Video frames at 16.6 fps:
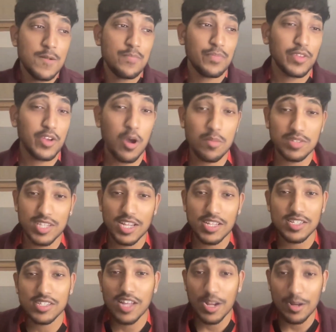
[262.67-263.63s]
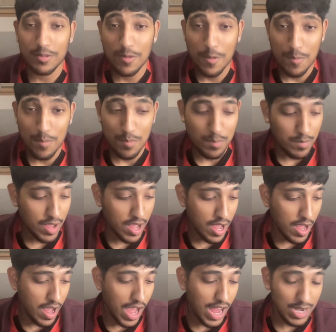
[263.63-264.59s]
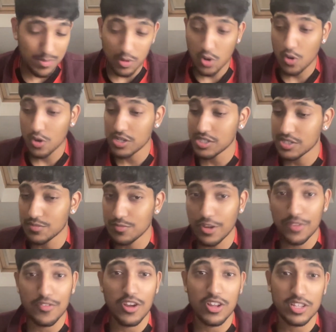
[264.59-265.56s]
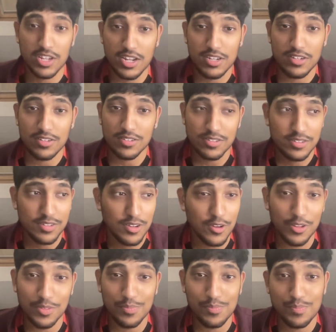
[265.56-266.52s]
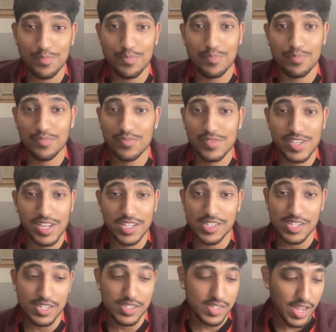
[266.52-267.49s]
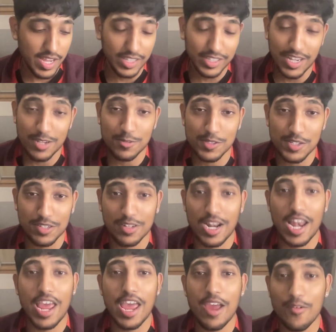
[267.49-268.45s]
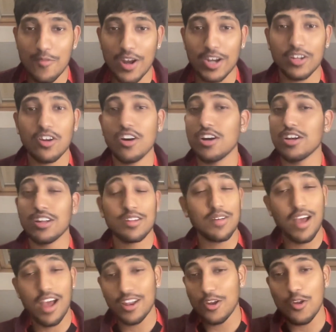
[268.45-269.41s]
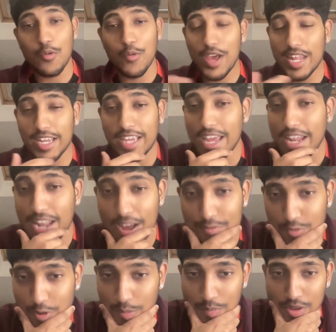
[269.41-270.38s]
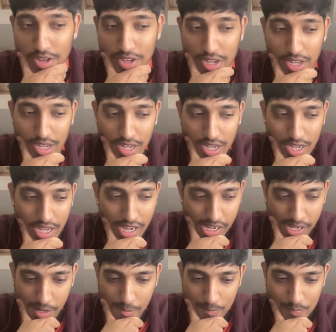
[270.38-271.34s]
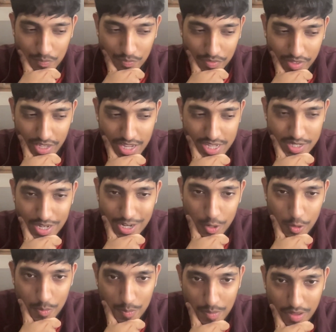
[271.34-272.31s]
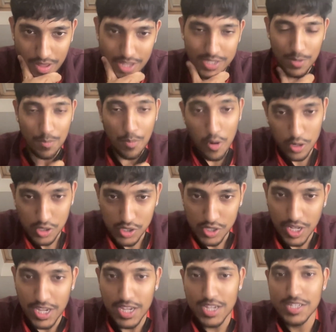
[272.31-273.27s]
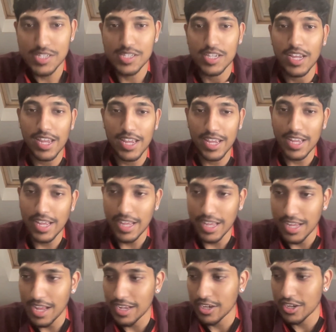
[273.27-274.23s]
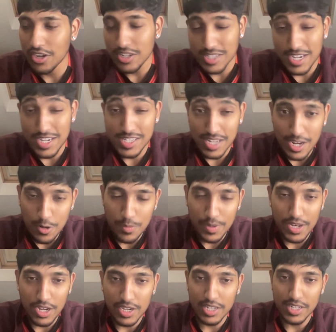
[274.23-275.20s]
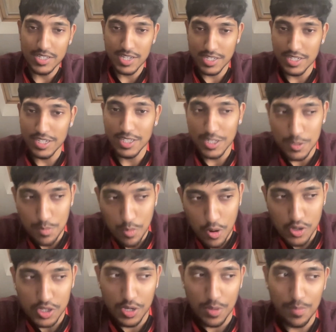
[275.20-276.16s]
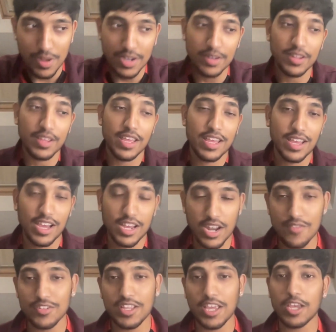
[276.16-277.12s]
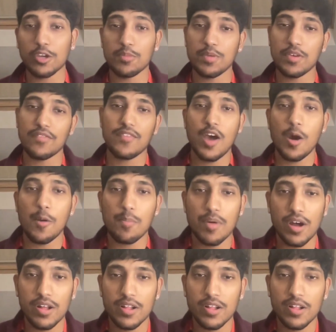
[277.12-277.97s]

commentators like Ali McCoist and Rio Ferdinand on TNT saying that it was a clear red card. I don't know where they're getting that from. It's a push. Kanate is a little bit lucky in the sense that he does push him, and another day it could be a foul, but